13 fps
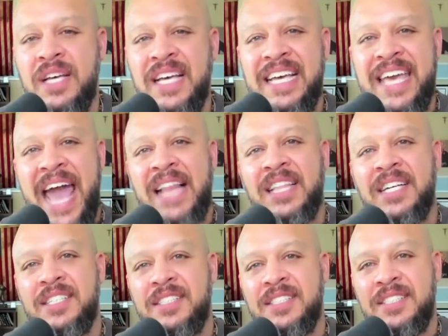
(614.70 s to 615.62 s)

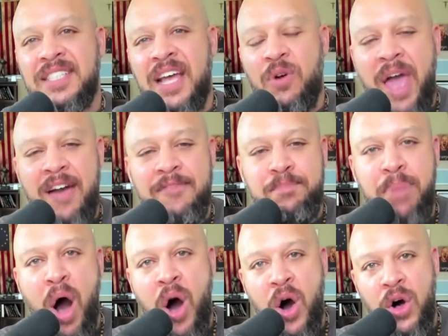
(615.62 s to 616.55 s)
galas, they would have
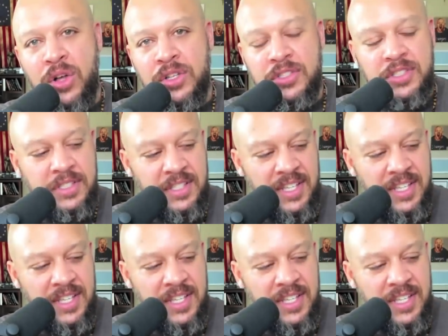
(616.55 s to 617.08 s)
balls,